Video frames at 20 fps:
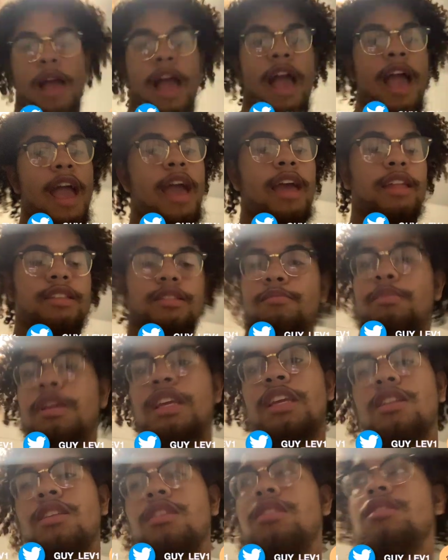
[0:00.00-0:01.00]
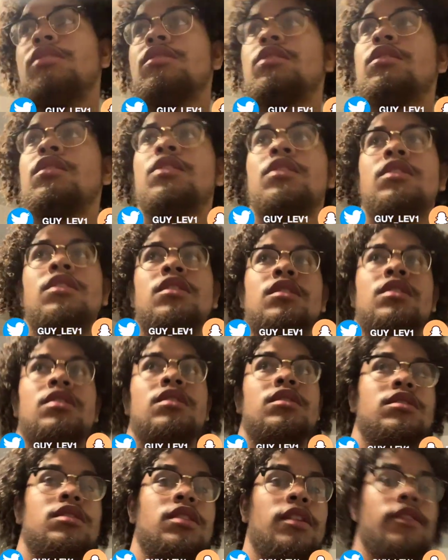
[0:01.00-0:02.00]
hats, beanie,
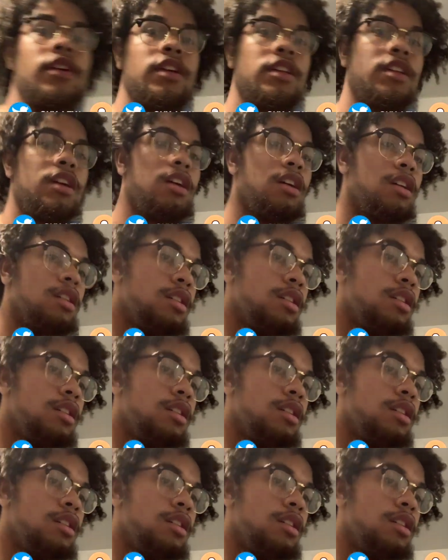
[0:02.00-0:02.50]
stuff like that.